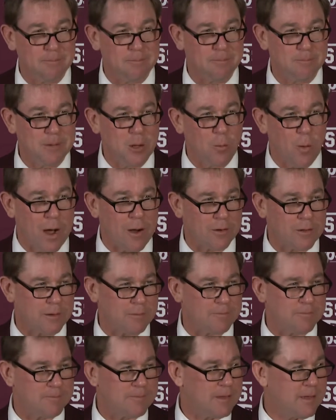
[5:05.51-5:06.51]
me
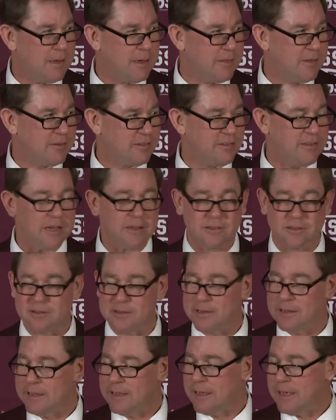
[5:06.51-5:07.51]
welcome the
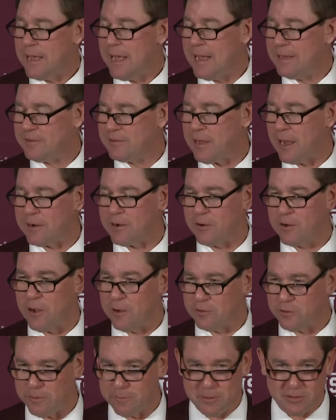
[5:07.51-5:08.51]
sixth head soccer
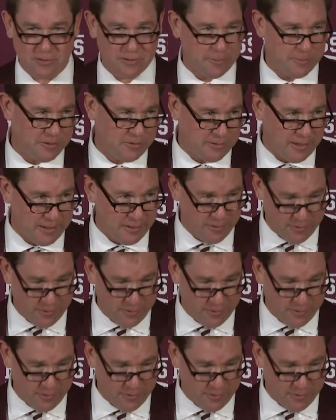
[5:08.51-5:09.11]
coach at Mississippi State